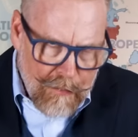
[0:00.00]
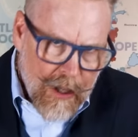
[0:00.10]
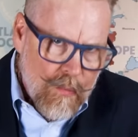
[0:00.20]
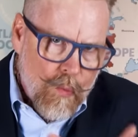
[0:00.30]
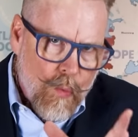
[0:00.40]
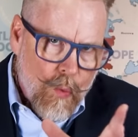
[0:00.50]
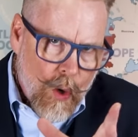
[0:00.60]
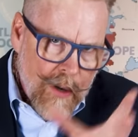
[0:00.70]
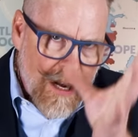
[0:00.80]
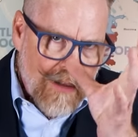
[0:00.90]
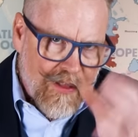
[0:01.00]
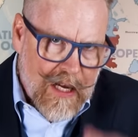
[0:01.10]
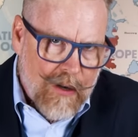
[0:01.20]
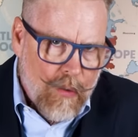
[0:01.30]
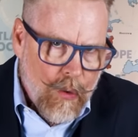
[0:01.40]
But what about
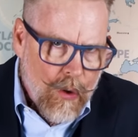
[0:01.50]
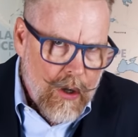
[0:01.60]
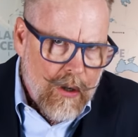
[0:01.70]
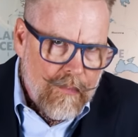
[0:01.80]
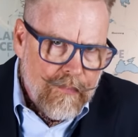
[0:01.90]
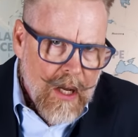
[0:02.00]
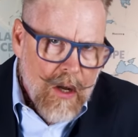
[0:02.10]
that oil?